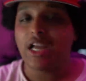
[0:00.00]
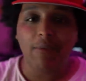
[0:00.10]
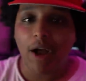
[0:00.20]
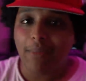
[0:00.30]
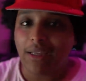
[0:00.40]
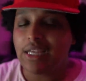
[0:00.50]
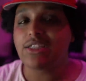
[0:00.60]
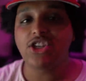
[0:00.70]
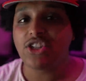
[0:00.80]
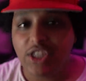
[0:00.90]
come on man,
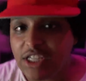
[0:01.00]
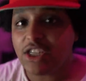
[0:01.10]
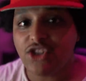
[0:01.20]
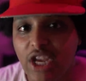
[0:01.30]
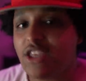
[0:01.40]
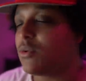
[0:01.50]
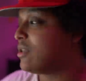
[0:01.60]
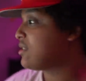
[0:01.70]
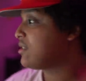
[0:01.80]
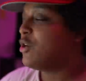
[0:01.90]
that's just disingenuous.